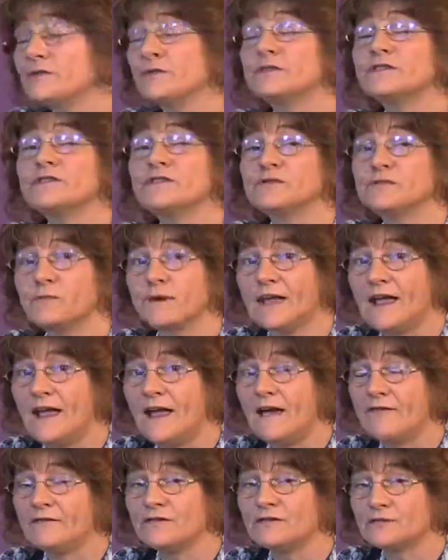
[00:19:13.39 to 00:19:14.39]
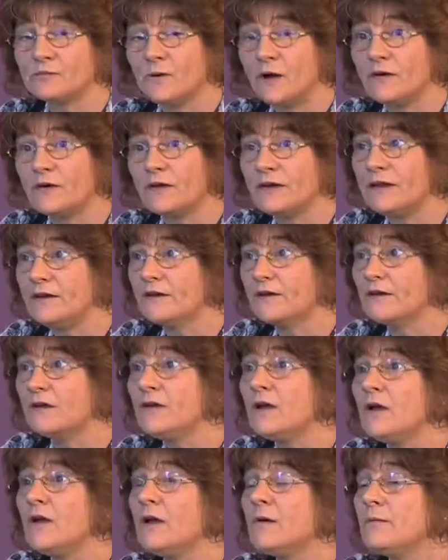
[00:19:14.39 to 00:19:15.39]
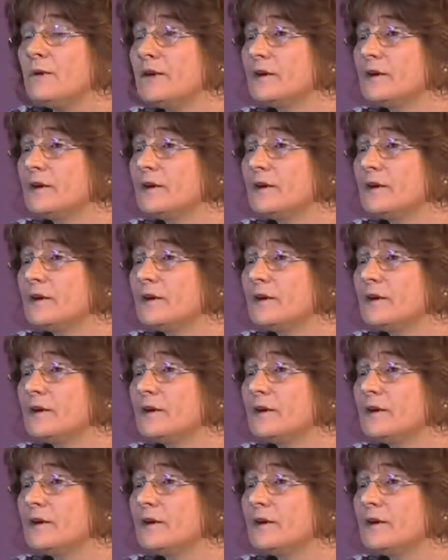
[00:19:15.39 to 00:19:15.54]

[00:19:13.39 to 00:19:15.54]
resources we have as well here,